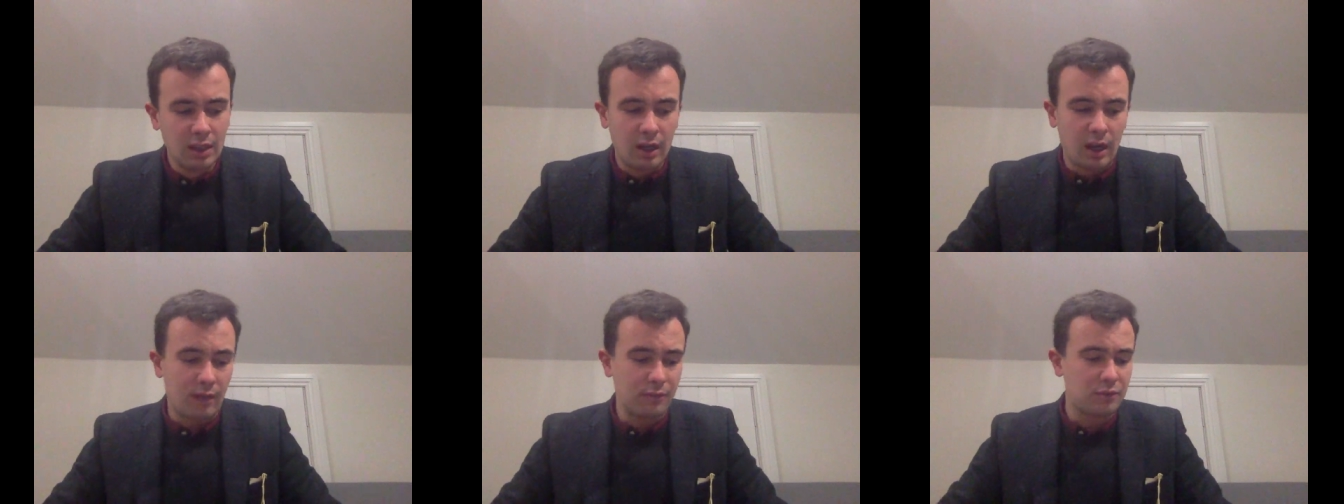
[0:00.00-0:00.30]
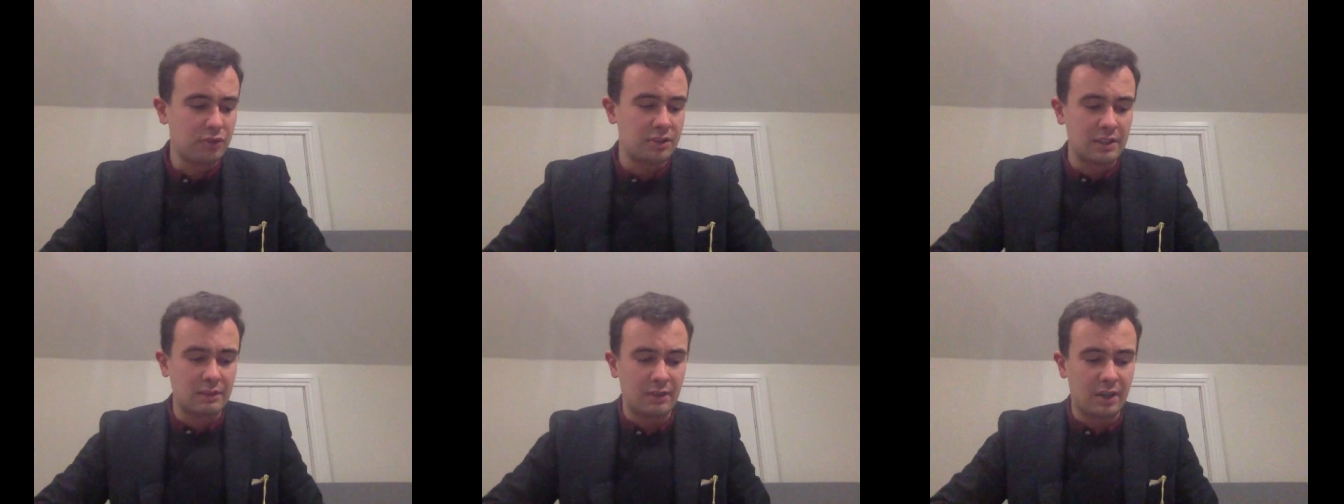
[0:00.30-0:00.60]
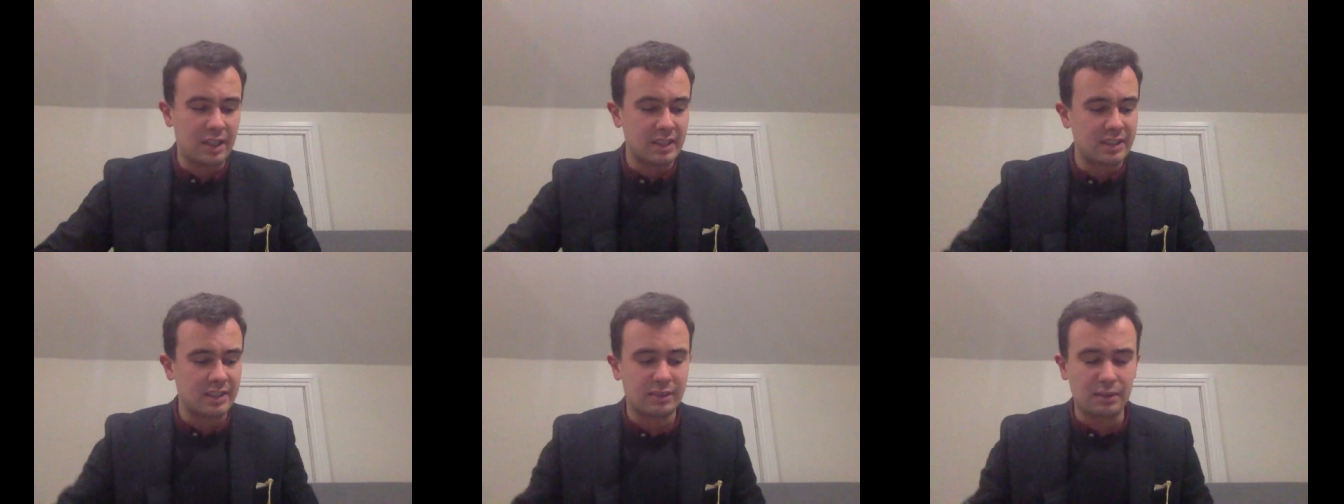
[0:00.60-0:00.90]
Obviously,
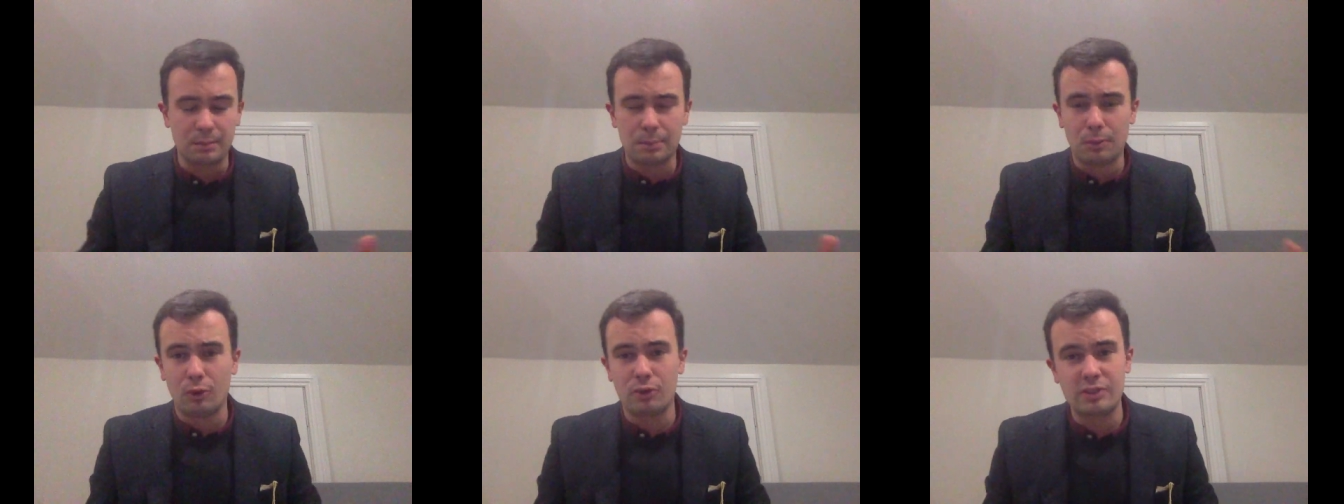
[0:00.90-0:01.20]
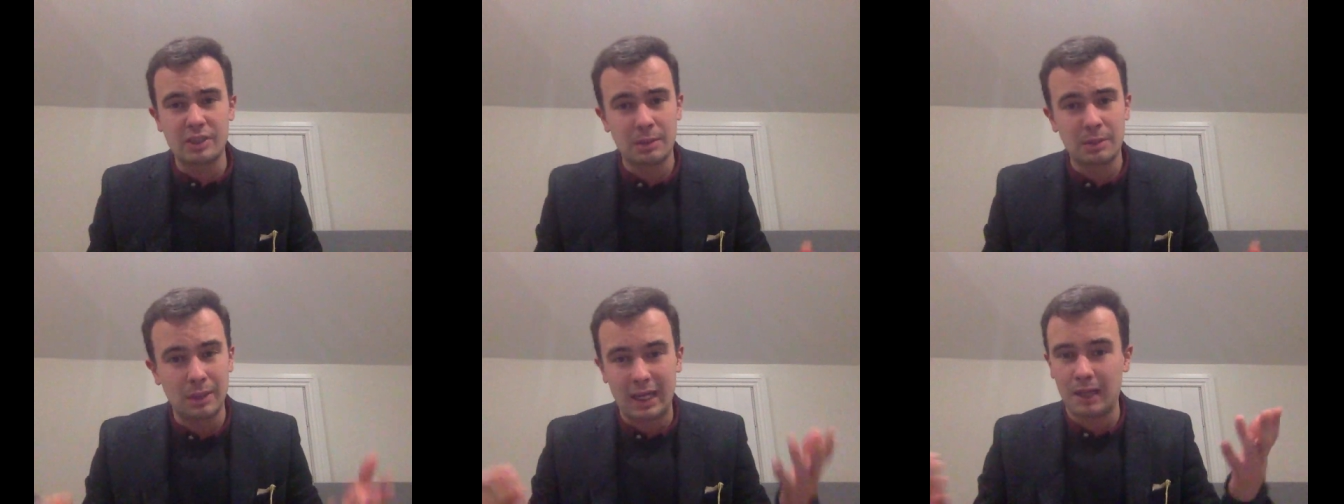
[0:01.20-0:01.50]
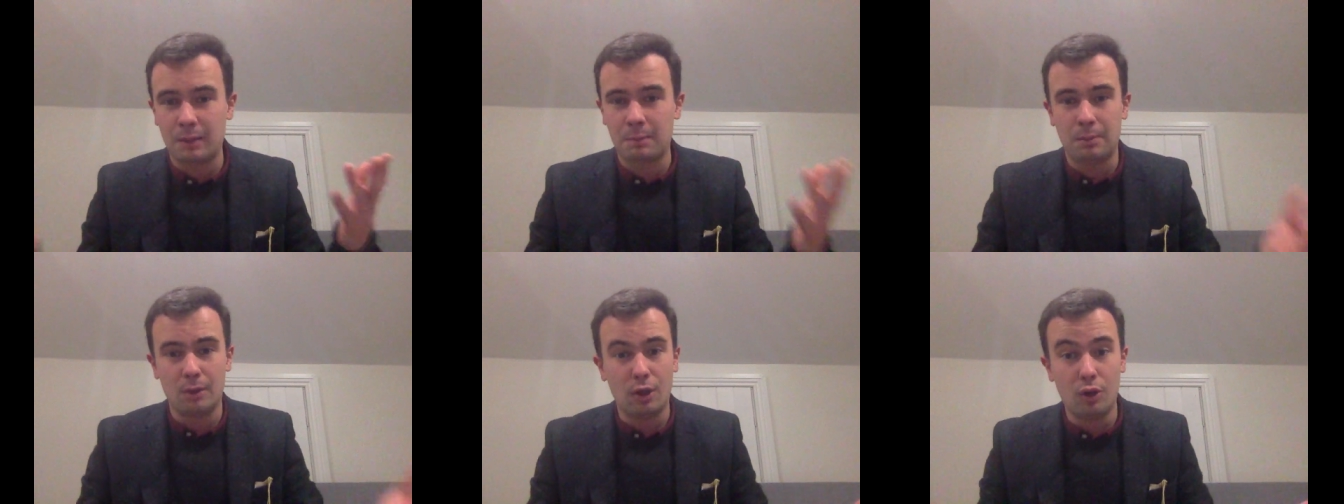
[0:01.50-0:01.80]
very disappointing.
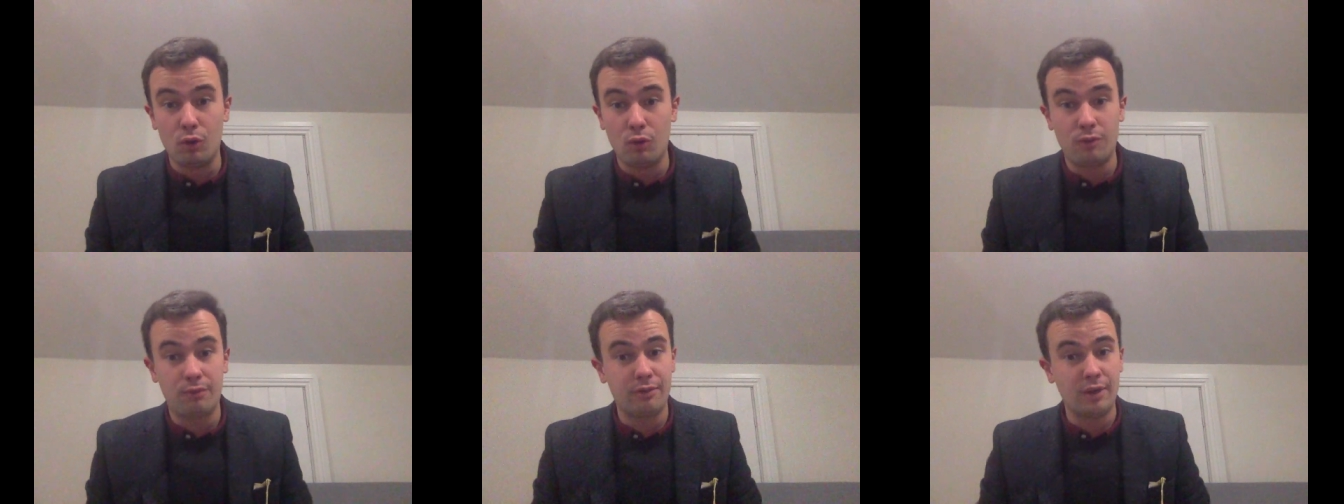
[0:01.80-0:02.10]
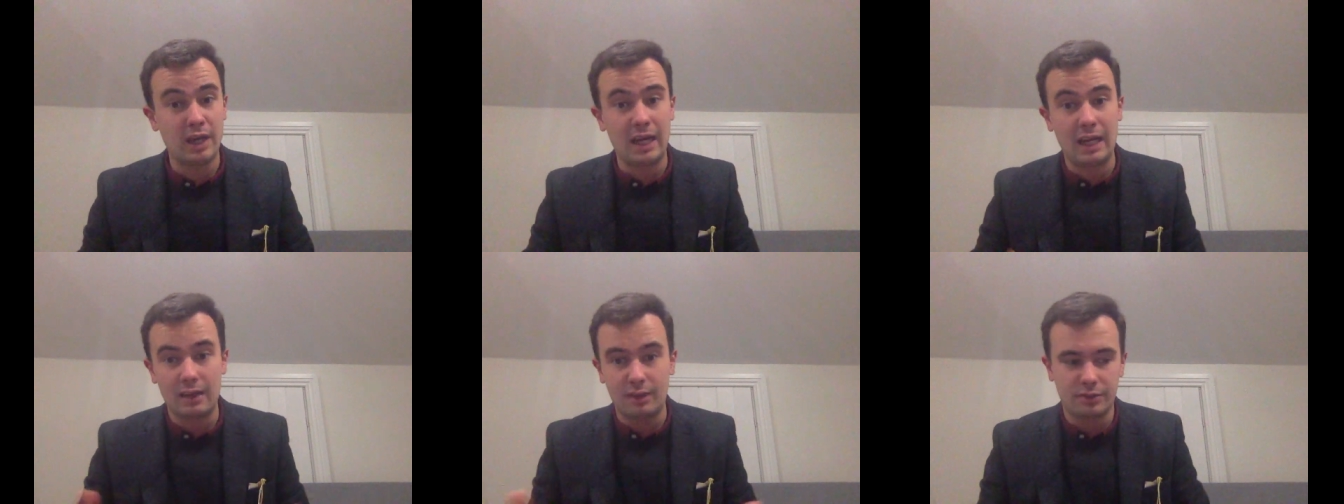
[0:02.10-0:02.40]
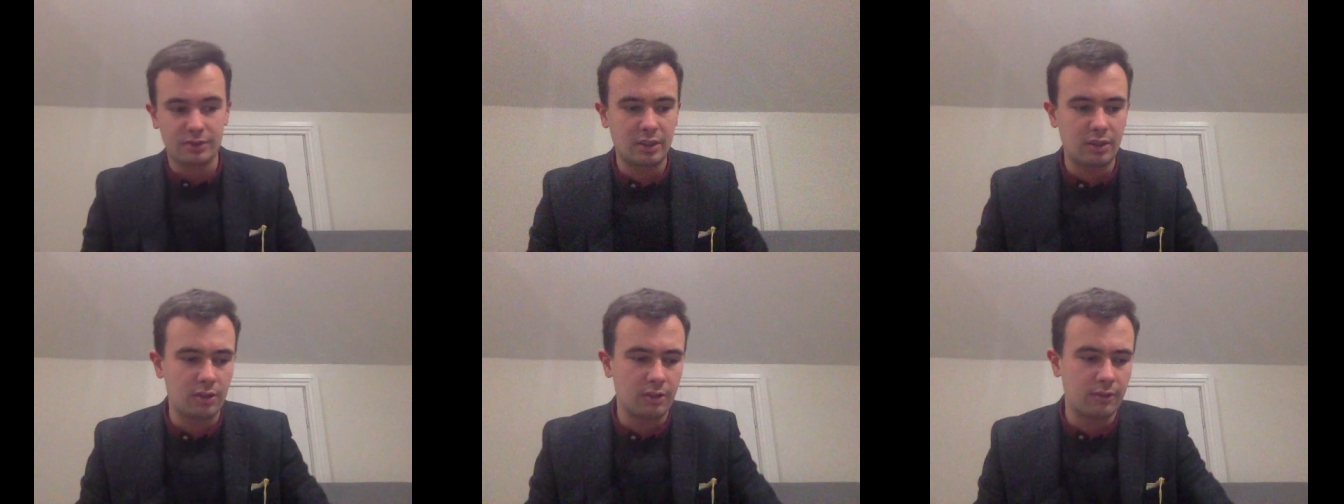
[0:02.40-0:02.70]
Black Bow fell,
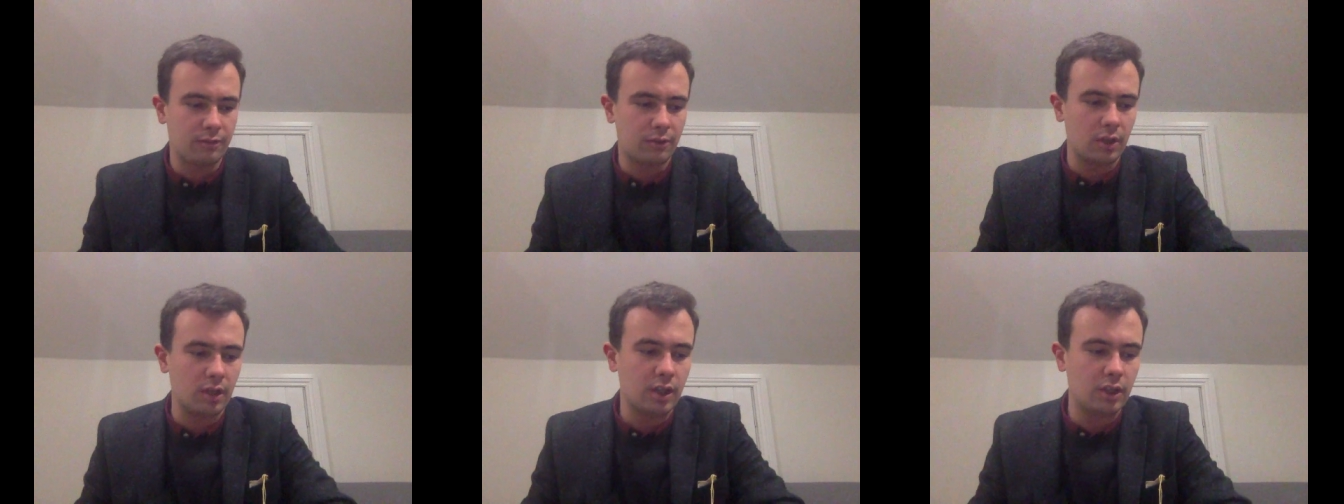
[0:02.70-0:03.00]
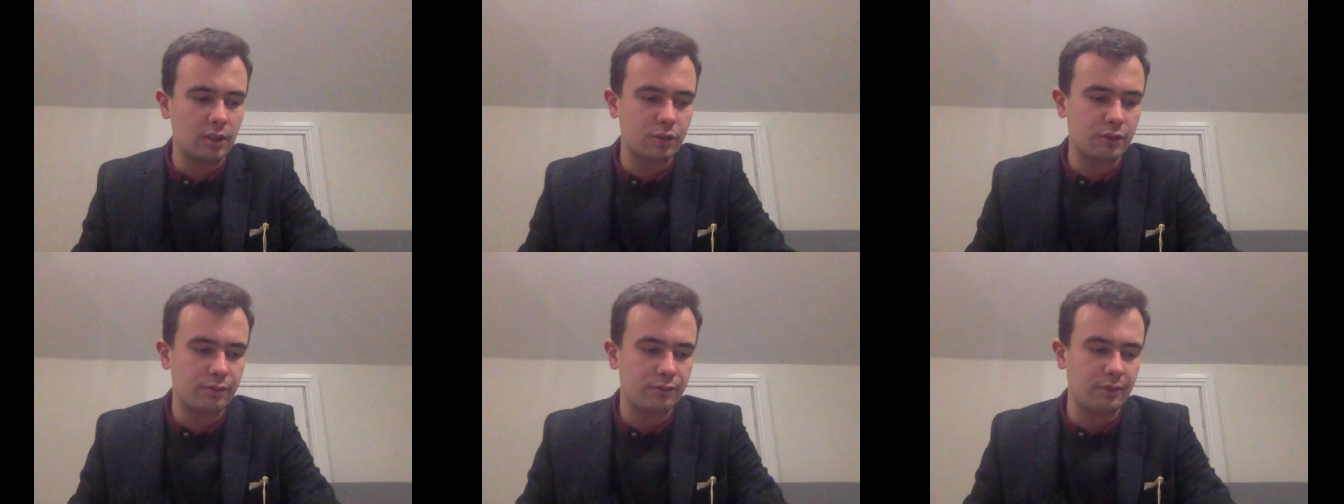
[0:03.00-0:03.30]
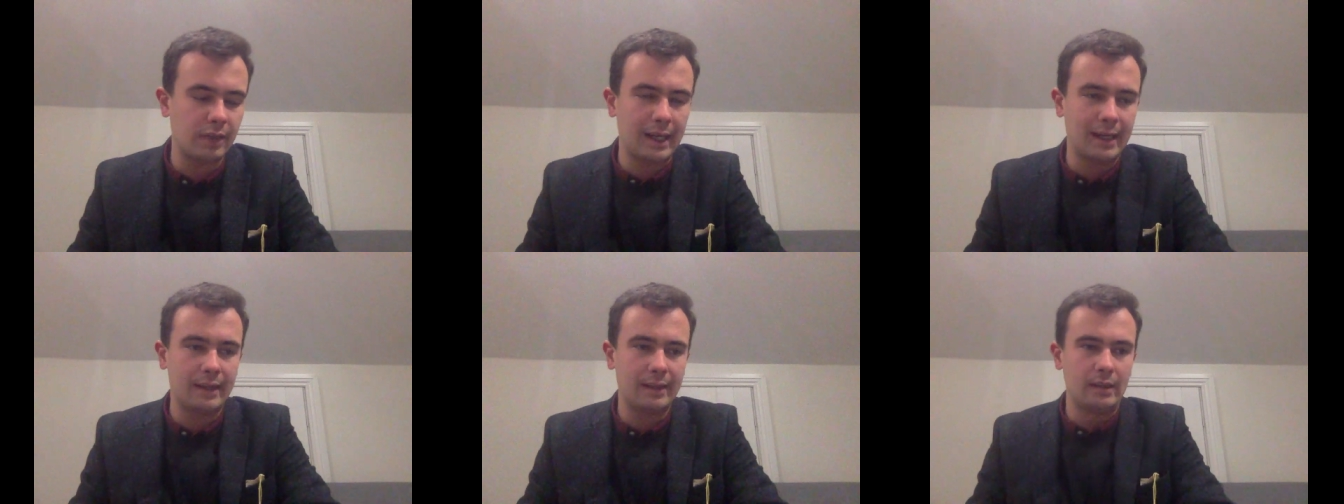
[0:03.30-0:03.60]
for launch
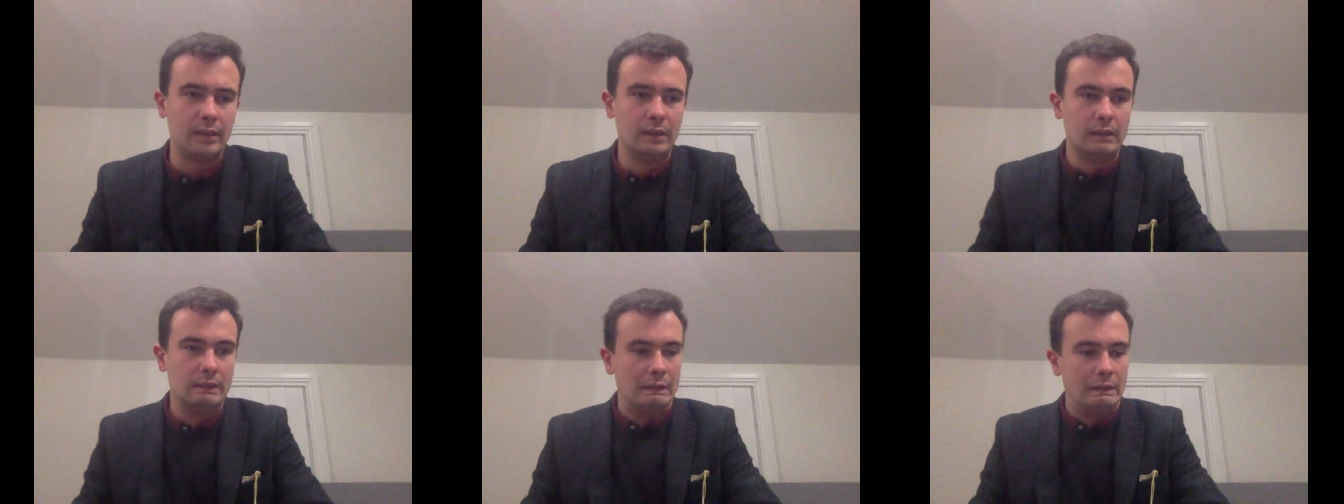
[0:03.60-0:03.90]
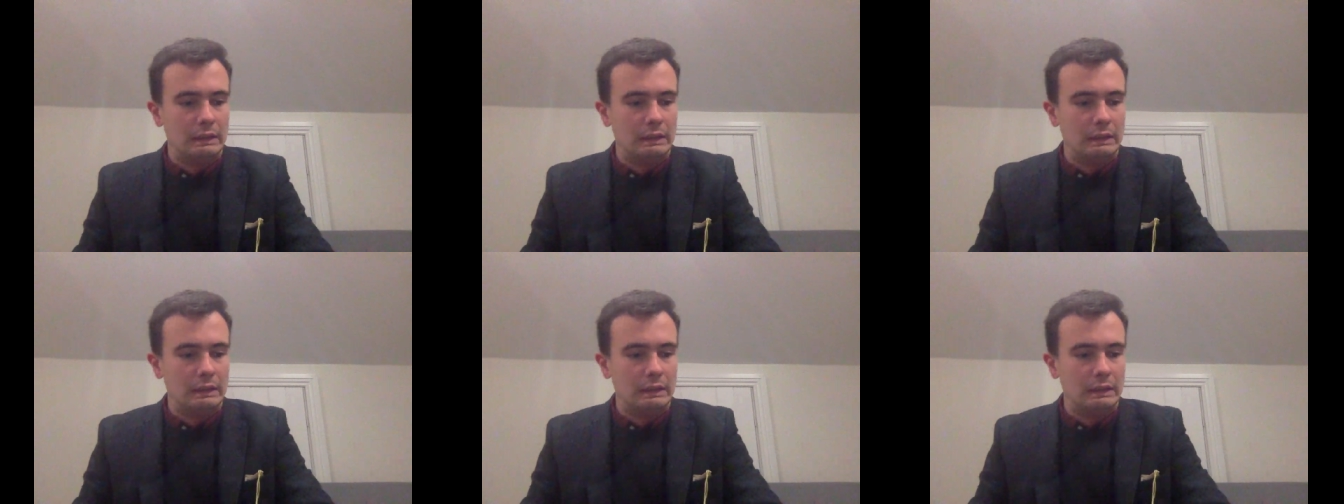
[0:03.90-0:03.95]
fell,